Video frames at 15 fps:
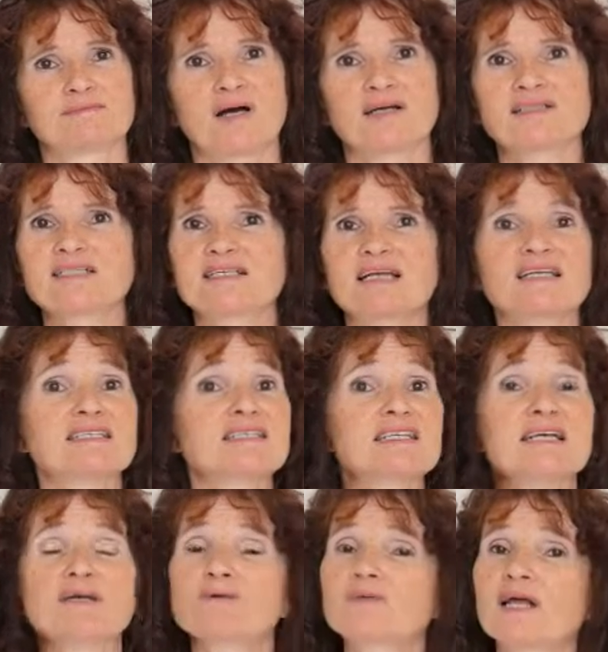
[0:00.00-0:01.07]
I didn't take a
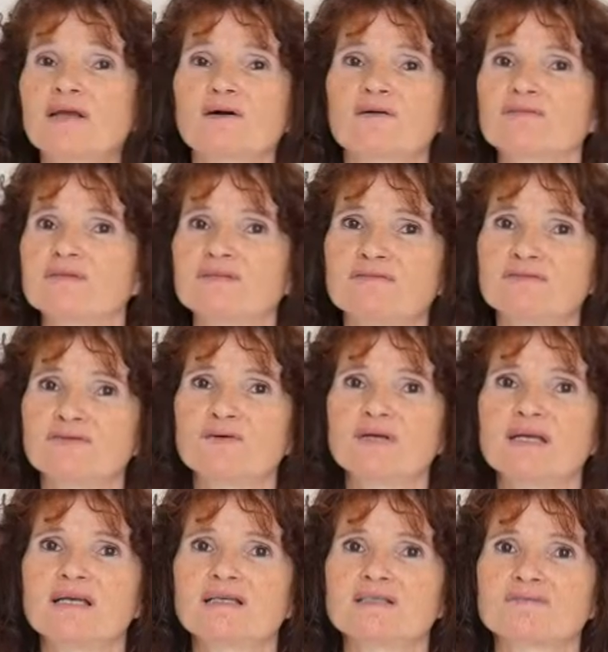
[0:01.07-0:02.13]
single day off in the 4
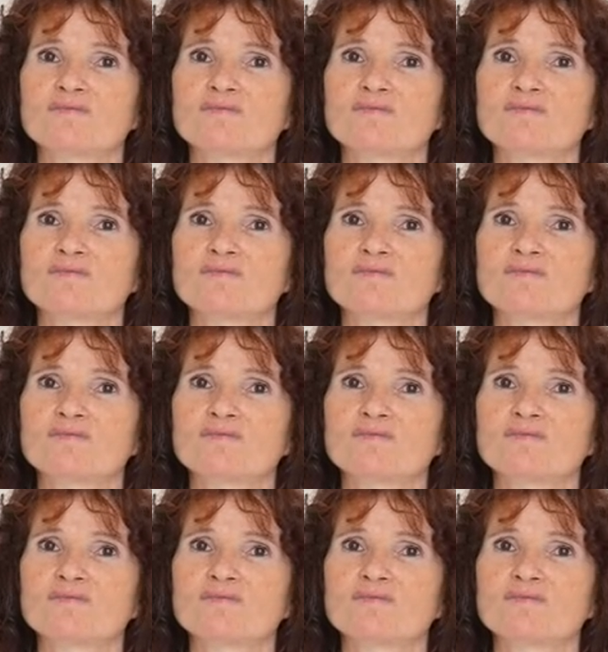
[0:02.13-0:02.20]
years